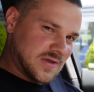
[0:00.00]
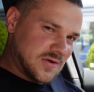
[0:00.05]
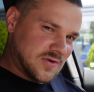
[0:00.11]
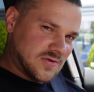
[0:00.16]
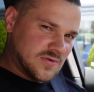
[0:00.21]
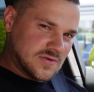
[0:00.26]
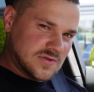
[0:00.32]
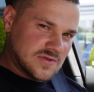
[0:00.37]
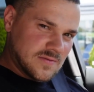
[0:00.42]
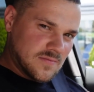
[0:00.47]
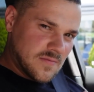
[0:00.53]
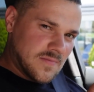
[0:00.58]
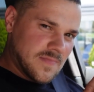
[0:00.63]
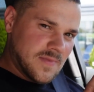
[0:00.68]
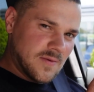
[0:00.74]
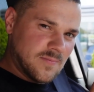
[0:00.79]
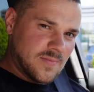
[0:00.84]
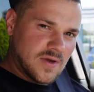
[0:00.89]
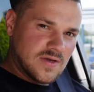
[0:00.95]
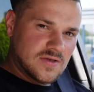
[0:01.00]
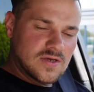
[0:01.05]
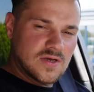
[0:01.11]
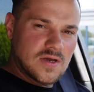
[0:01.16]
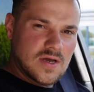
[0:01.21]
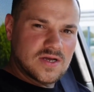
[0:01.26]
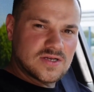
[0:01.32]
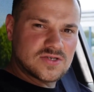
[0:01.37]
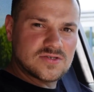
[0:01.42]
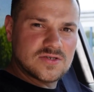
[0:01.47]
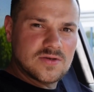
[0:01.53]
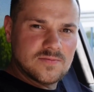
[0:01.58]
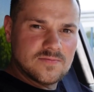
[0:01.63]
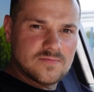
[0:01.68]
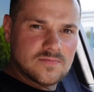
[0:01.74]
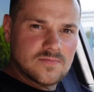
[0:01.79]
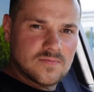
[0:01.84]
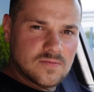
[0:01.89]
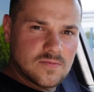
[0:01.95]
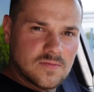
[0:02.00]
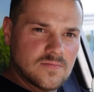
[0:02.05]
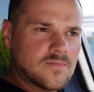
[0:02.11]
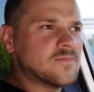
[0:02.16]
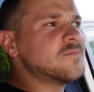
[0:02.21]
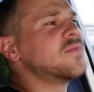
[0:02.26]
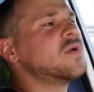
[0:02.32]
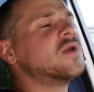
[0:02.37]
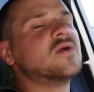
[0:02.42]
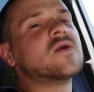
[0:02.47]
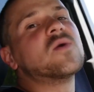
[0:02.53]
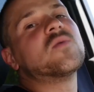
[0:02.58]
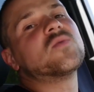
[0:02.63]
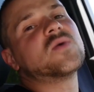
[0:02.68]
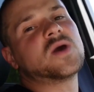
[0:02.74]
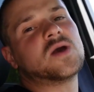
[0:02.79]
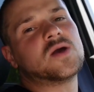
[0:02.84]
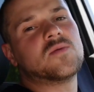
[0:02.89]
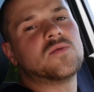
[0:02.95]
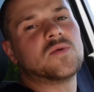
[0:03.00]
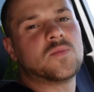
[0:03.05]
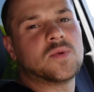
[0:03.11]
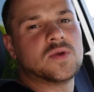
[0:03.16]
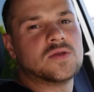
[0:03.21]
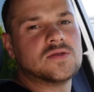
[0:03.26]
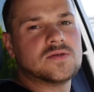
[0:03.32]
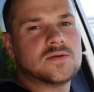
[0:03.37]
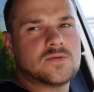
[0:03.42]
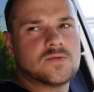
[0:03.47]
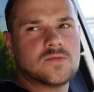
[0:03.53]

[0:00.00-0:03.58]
use a personal flasher from us.